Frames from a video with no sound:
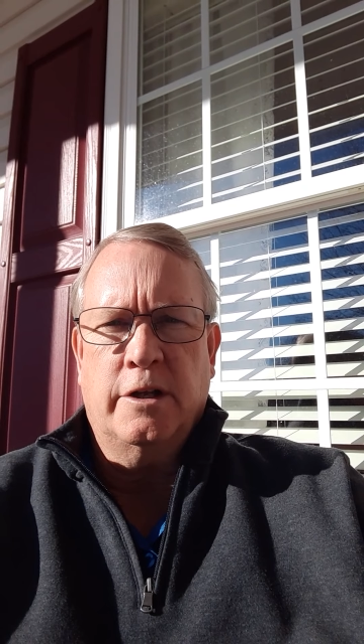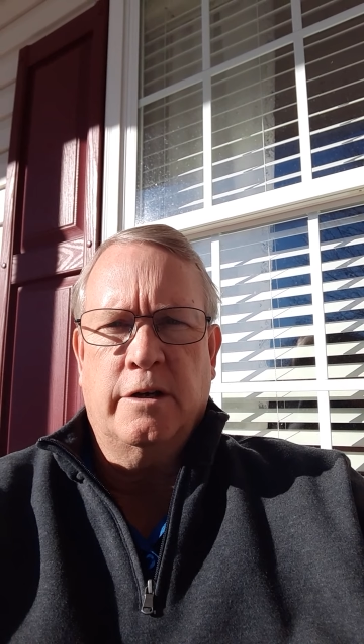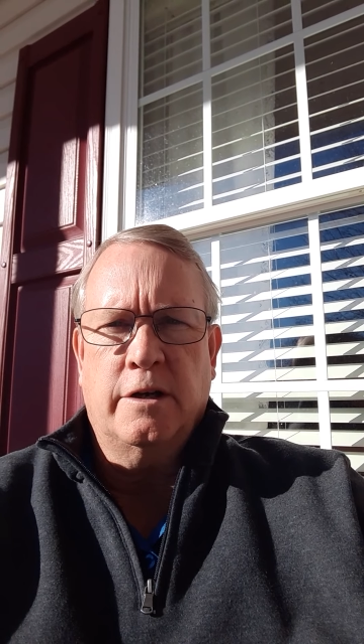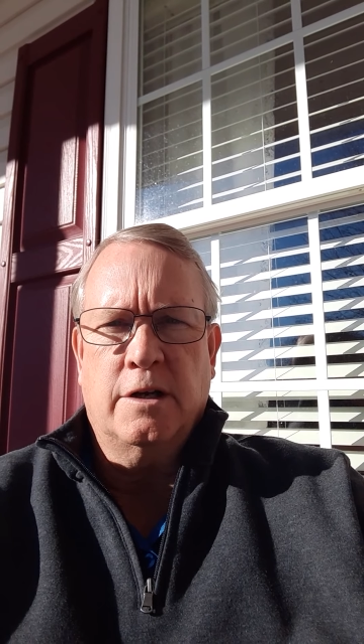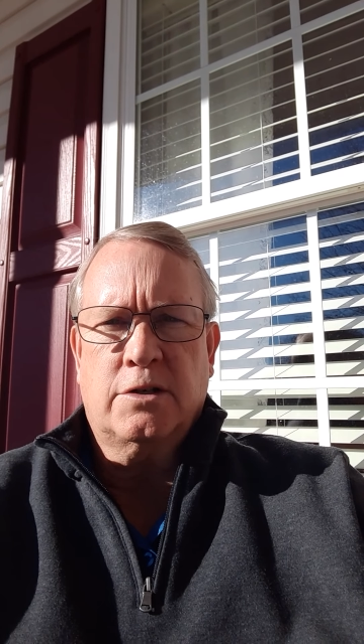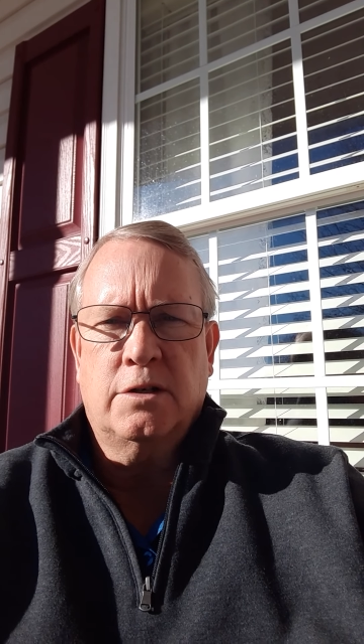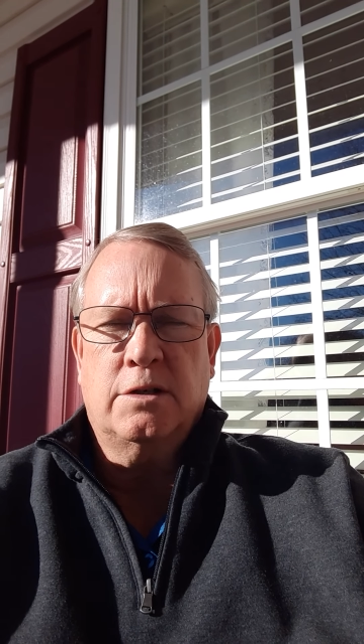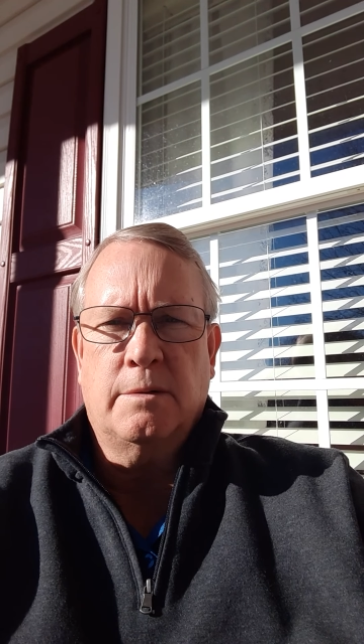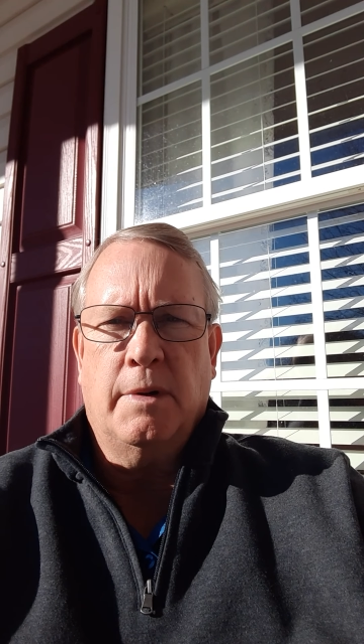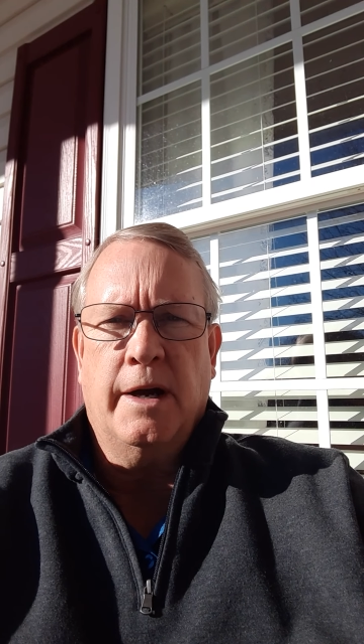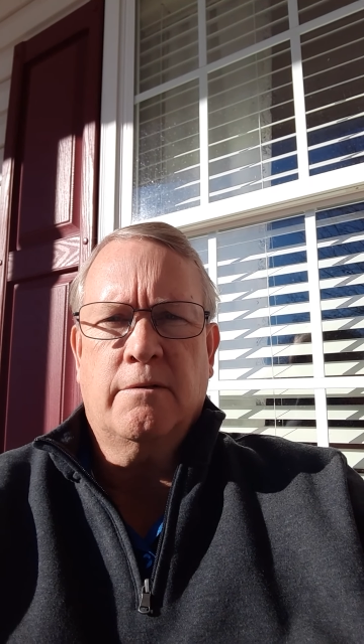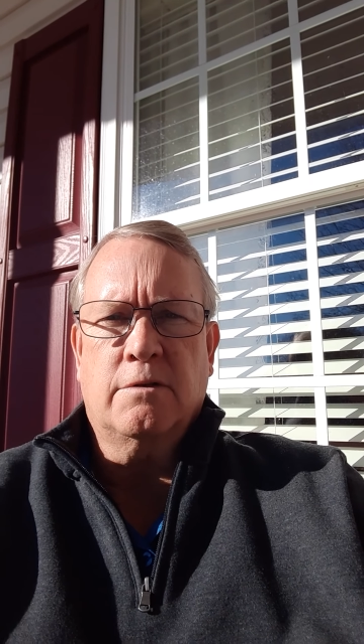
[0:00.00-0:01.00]
Introduction to
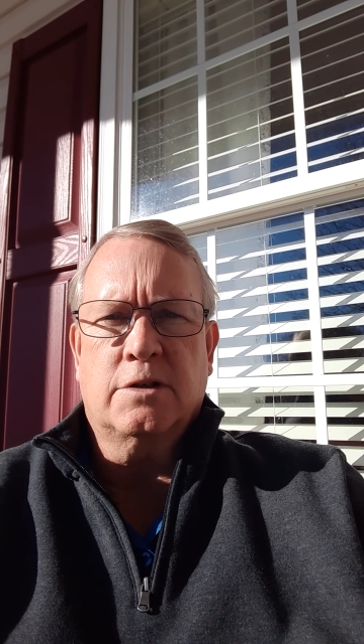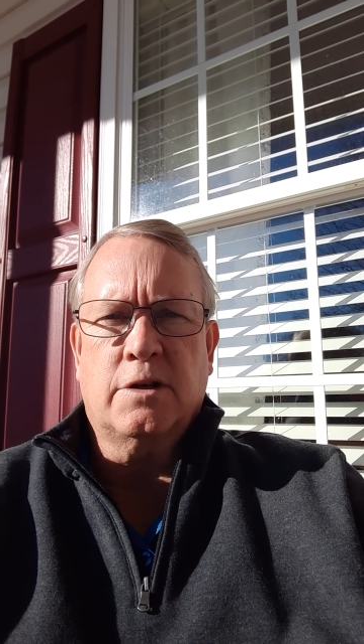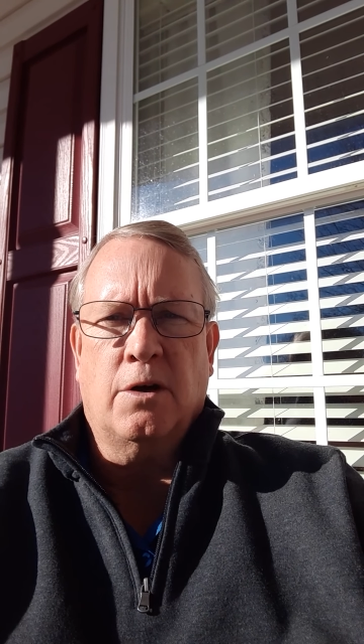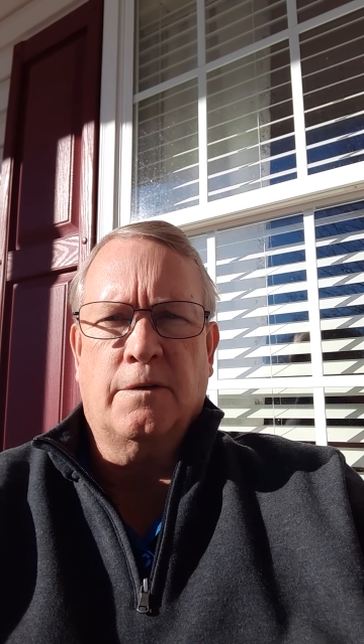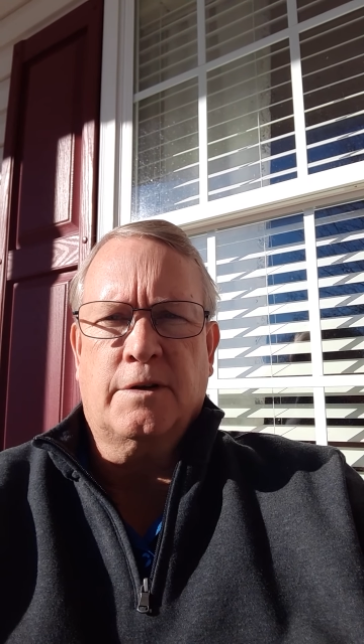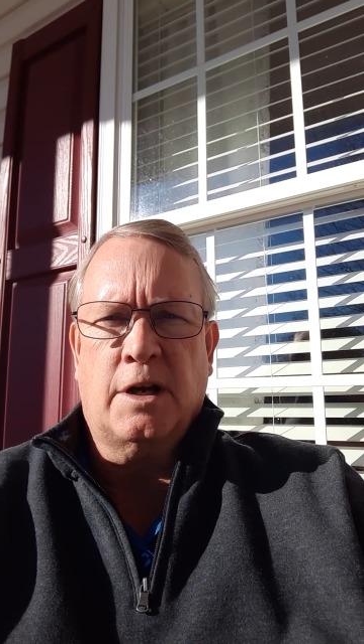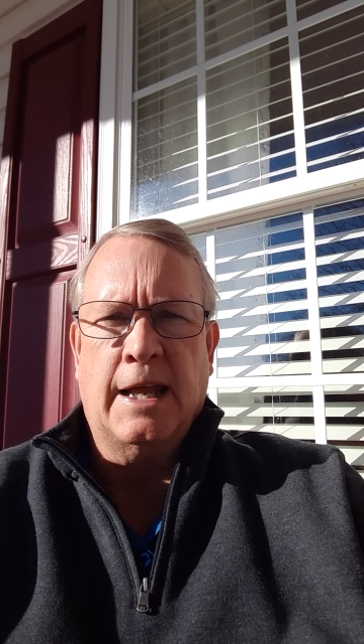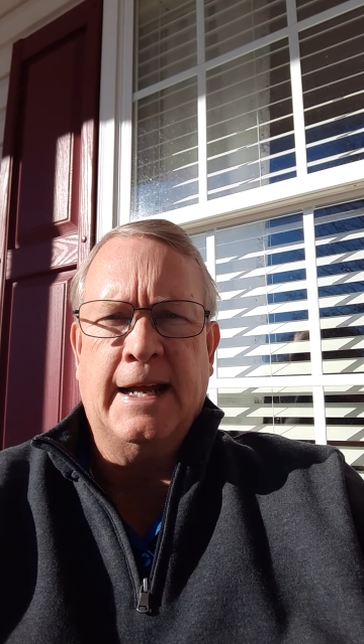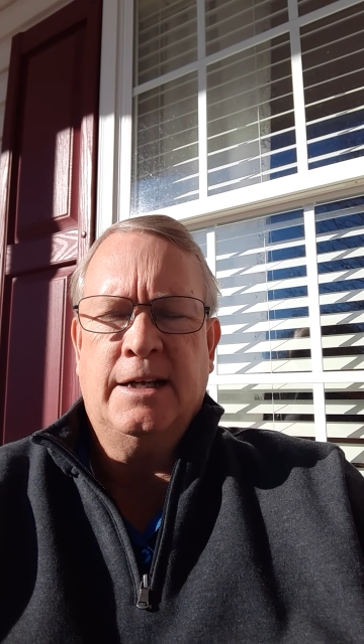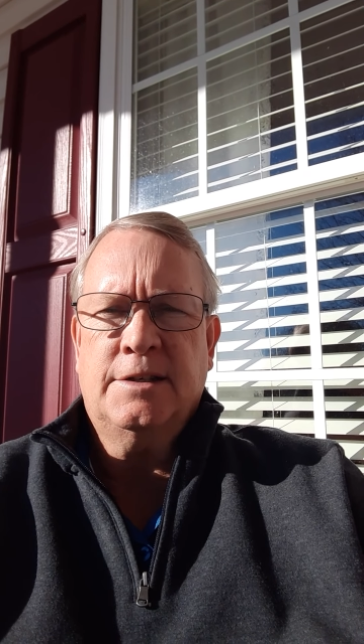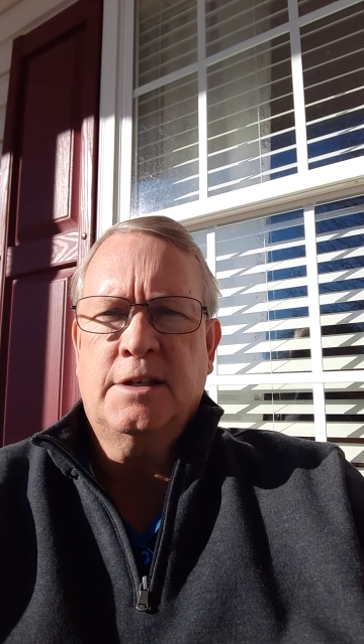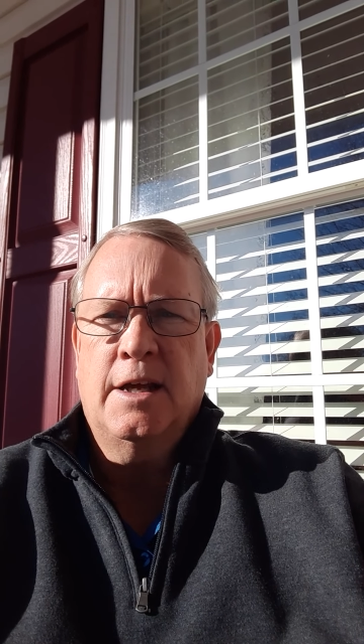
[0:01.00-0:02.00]
Microsoft
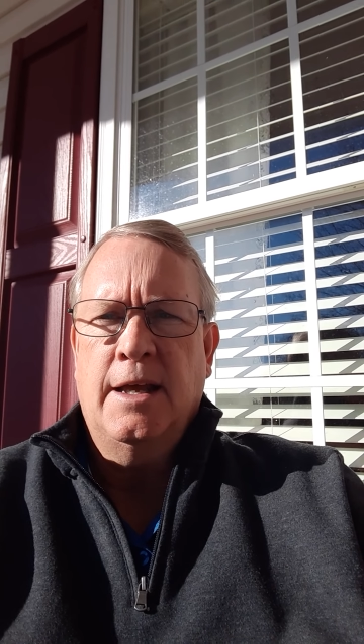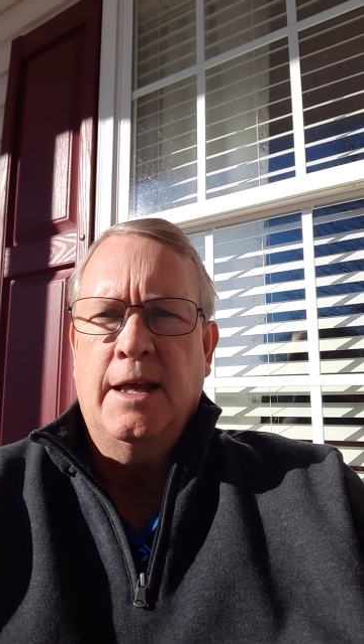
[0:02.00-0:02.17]
class.